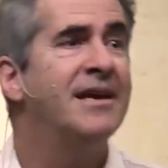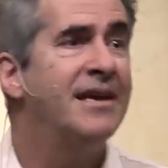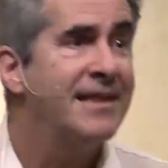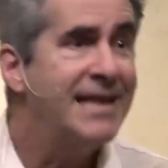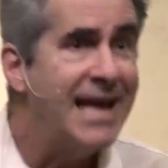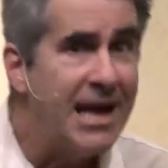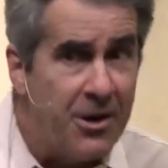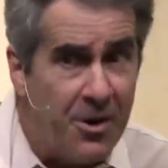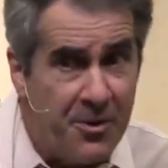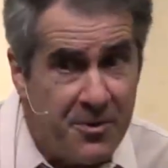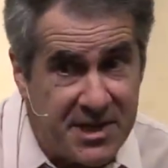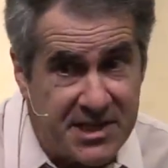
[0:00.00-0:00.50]

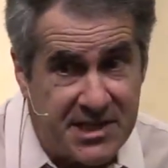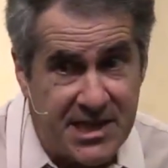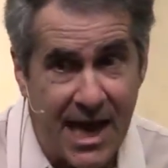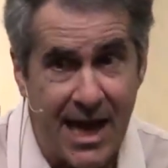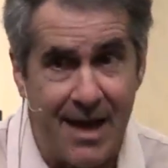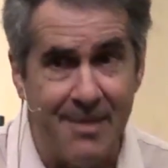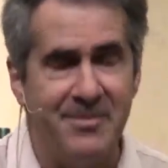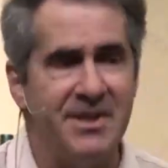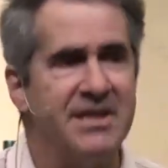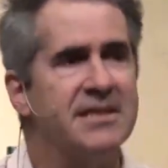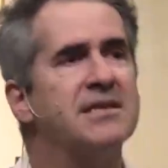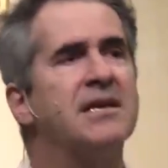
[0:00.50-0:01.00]
That always
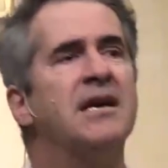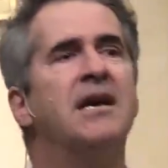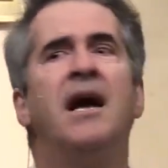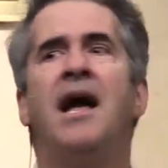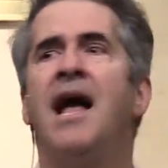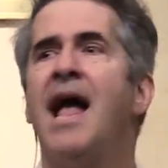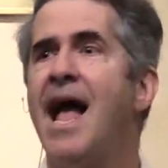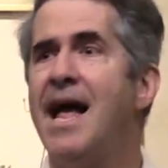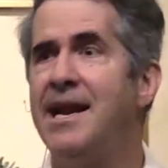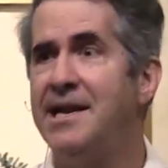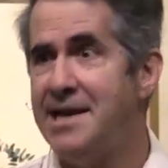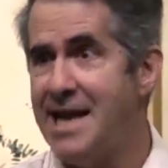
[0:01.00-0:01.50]
happens.
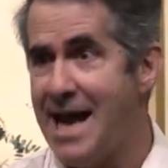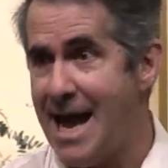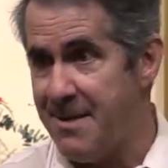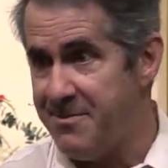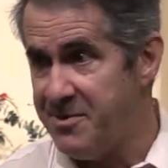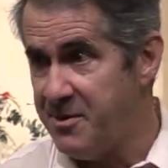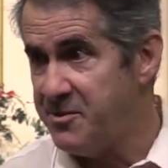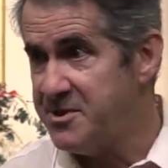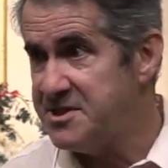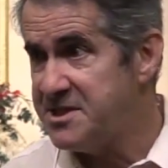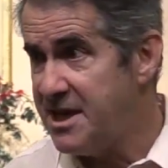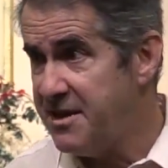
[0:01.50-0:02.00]
And it
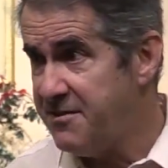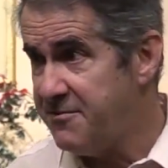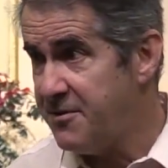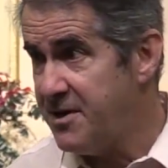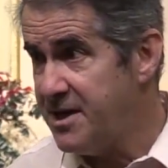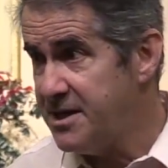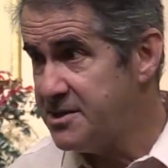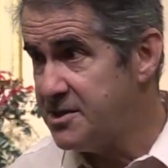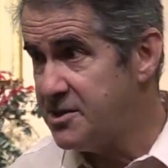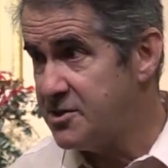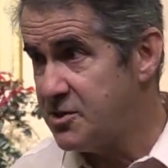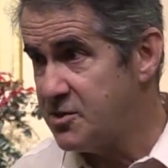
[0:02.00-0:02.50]
happened with St.
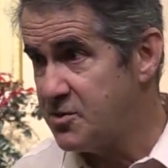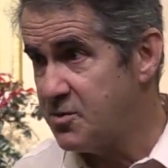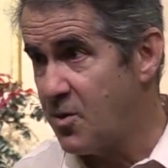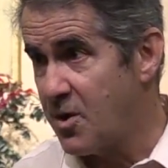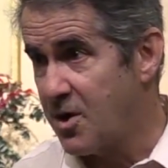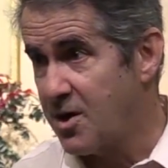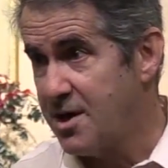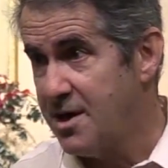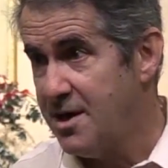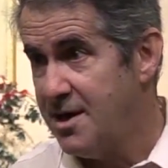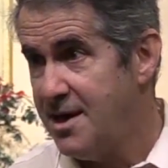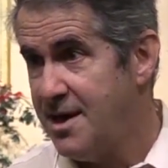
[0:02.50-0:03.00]
Francis's
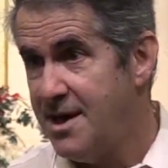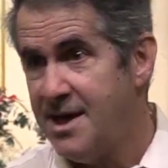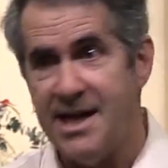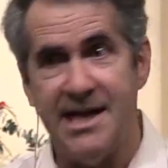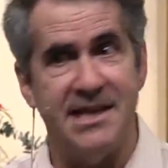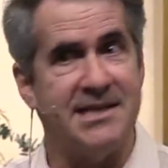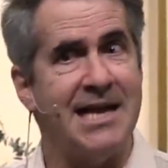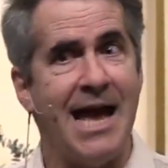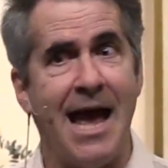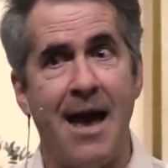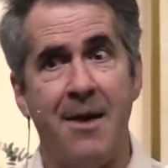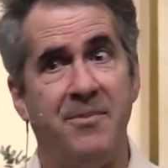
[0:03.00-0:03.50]
work.
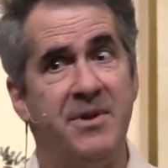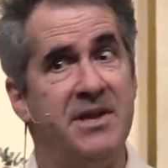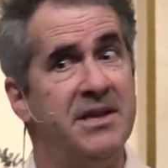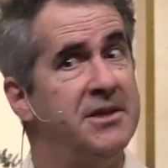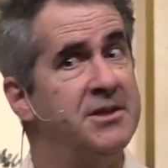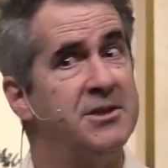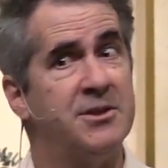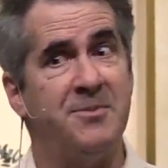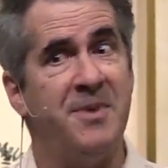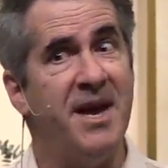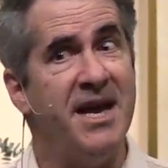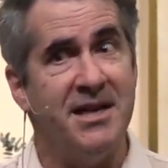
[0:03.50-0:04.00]
It's happened in
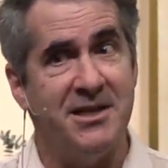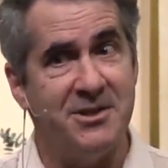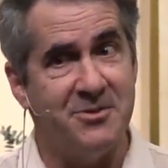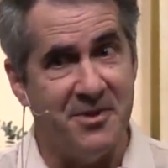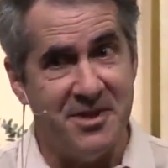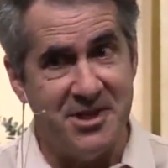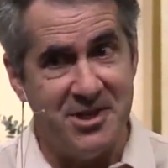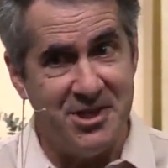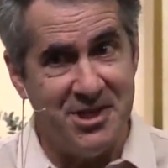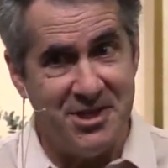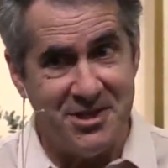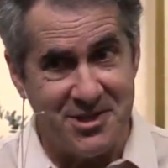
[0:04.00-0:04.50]
spades
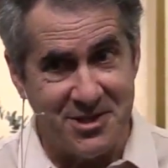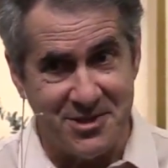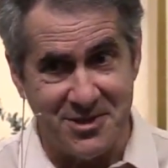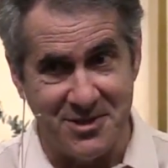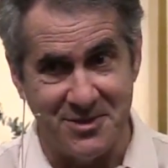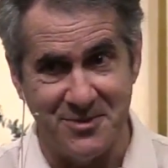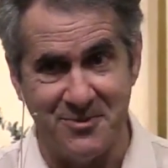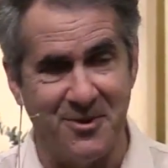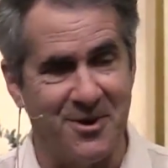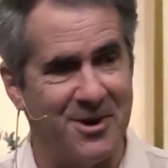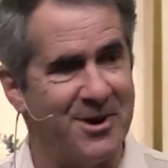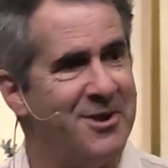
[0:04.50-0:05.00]
with
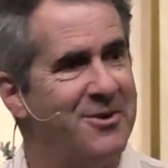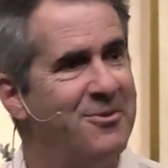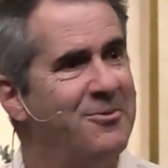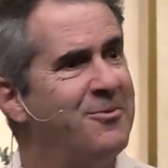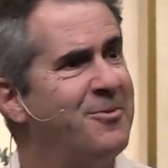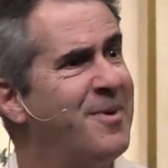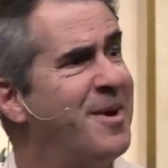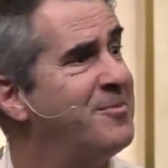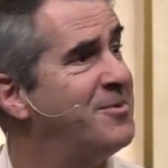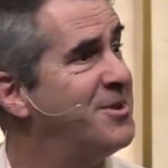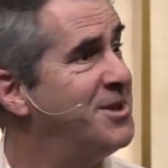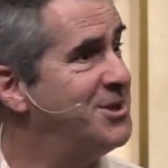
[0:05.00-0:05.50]
Jesus's work. You
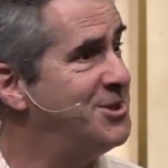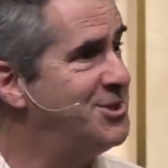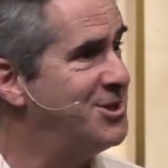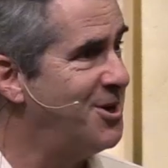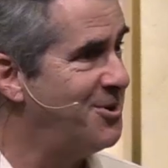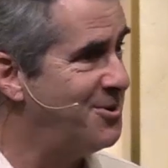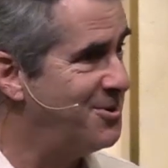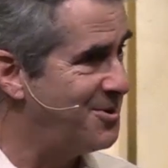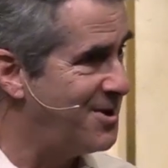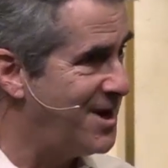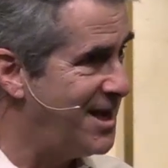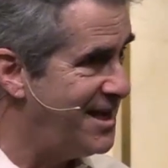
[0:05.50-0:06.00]
remember the
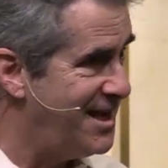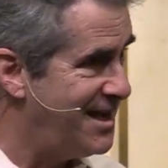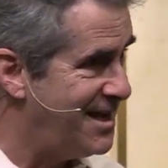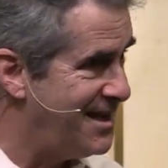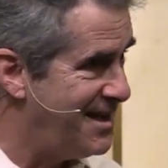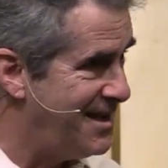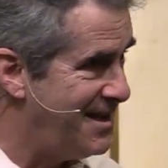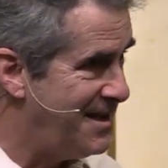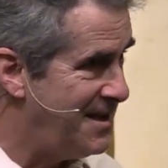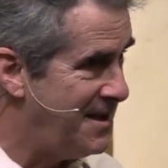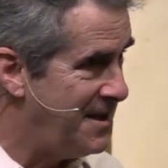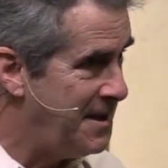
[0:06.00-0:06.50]
joke, right?
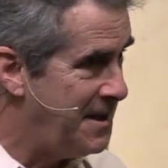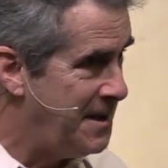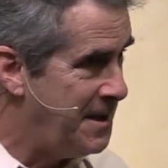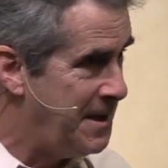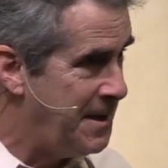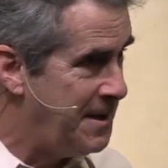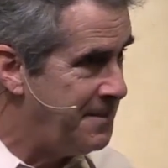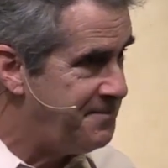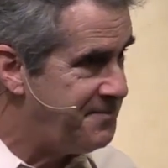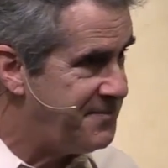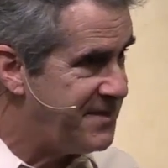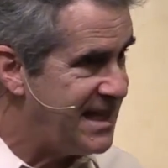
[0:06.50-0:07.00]

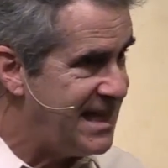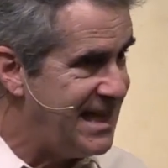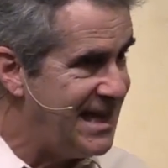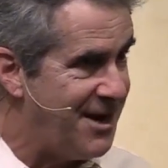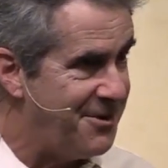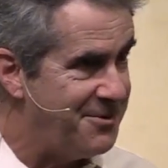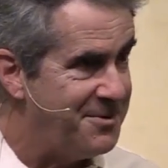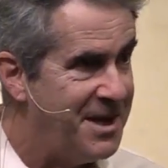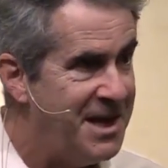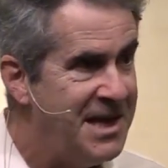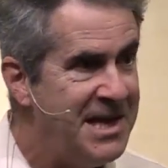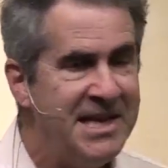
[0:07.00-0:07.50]

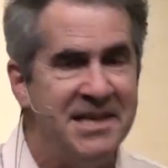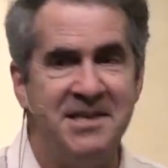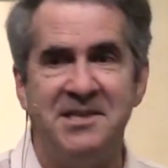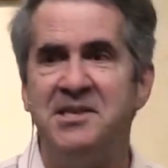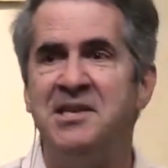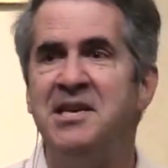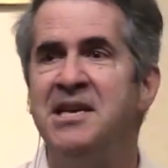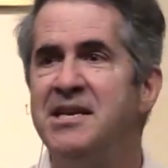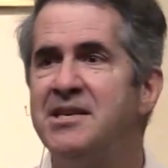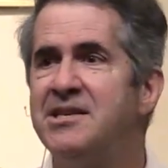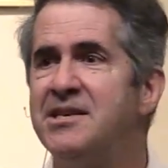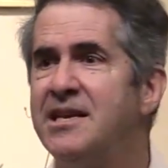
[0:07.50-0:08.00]

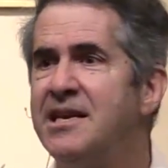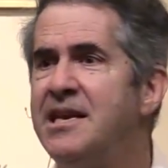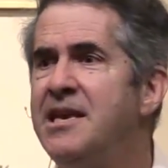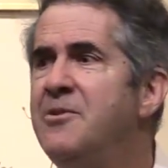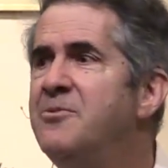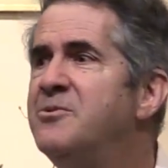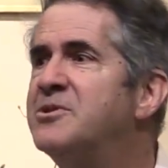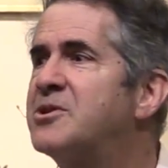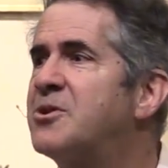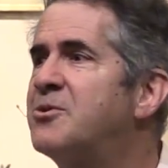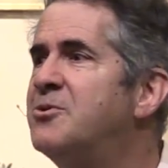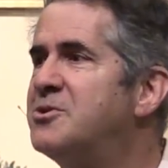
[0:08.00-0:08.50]
He
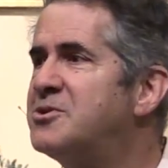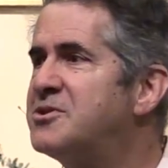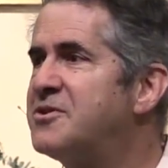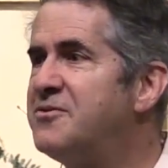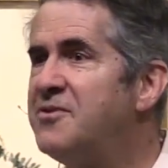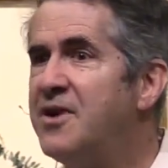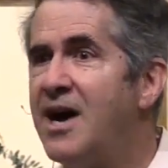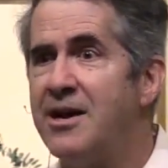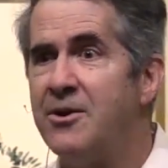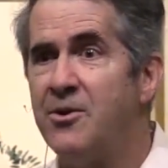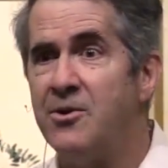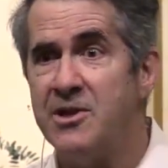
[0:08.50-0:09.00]
was
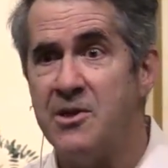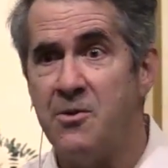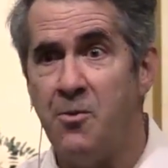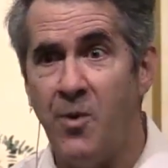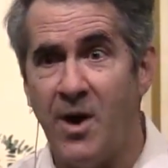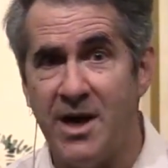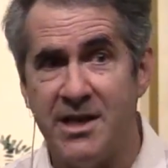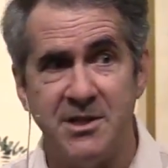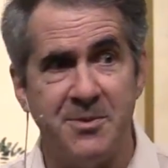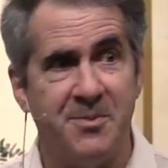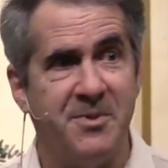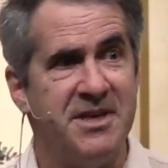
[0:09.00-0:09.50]
crucified only
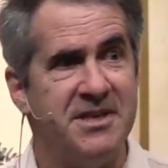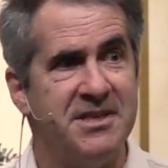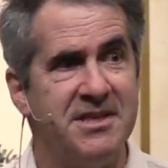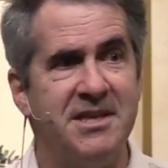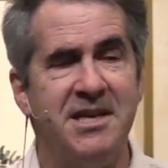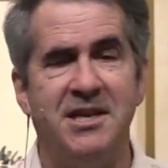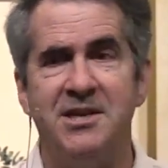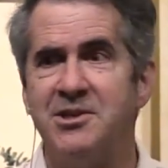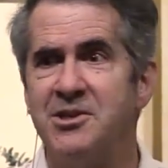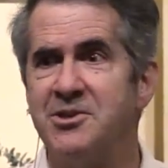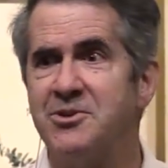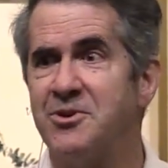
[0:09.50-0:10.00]
once, but his
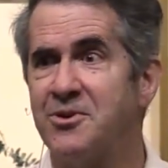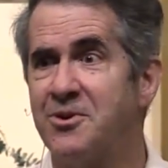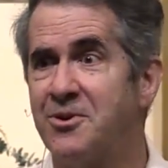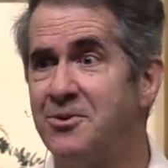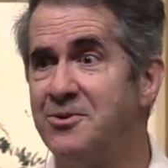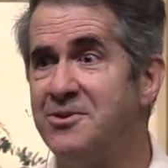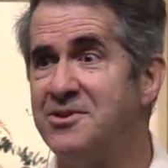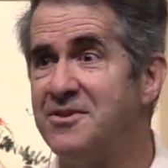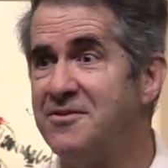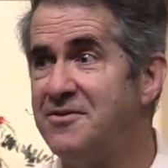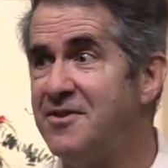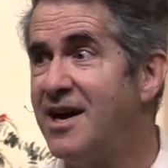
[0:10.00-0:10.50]
teachings are
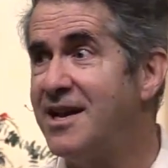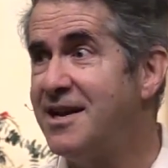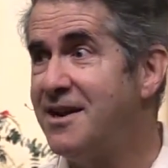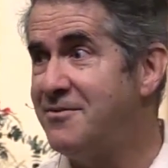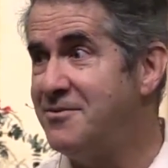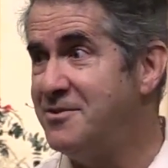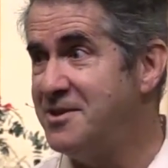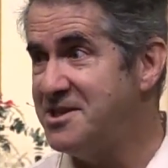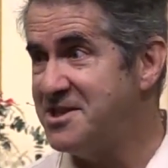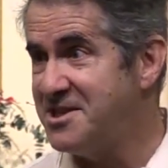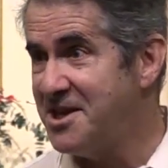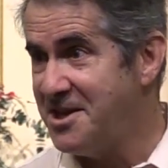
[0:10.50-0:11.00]
crucified
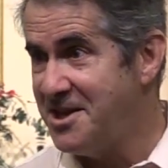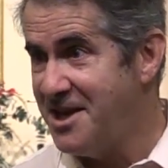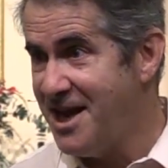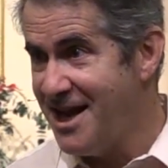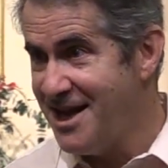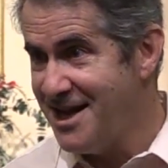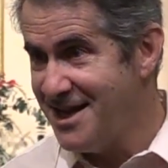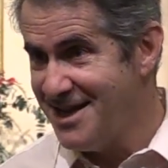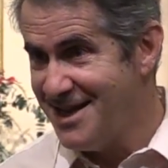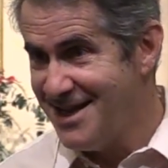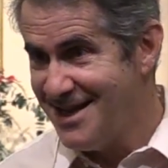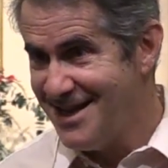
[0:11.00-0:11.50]
every Sunday.